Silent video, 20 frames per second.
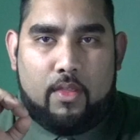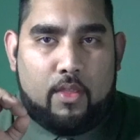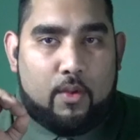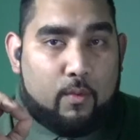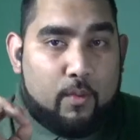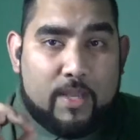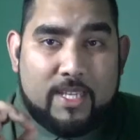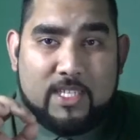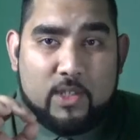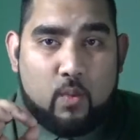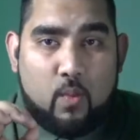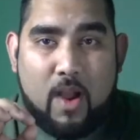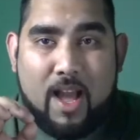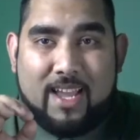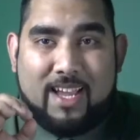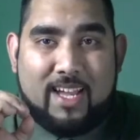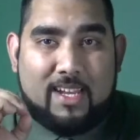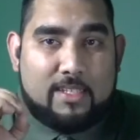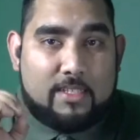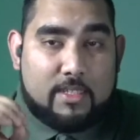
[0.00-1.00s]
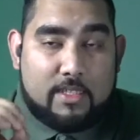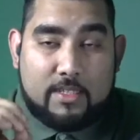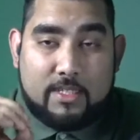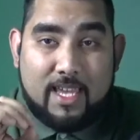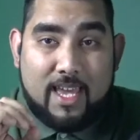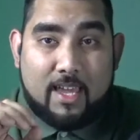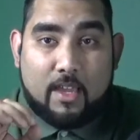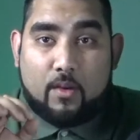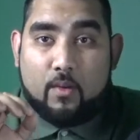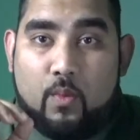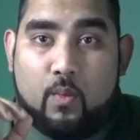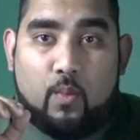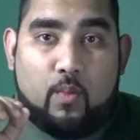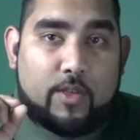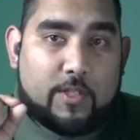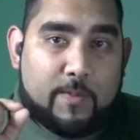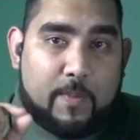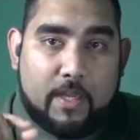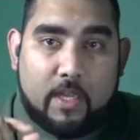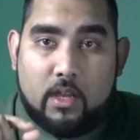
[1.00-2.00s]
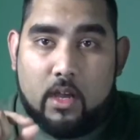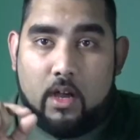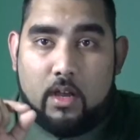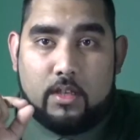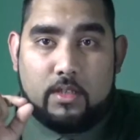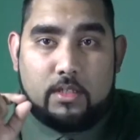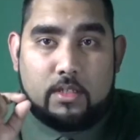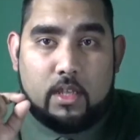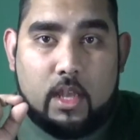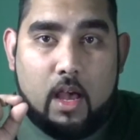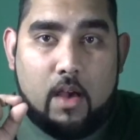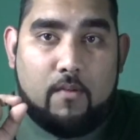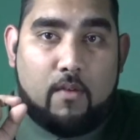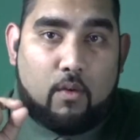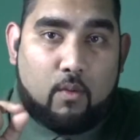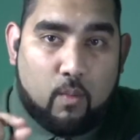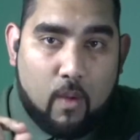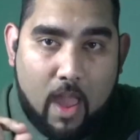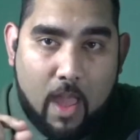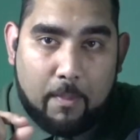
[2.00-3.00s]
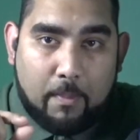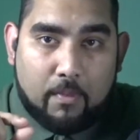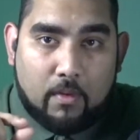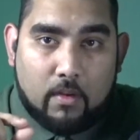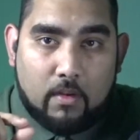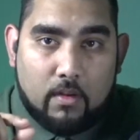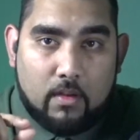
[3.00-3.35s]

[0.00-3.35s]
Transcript: The reason why I got into tech was because of a rapper.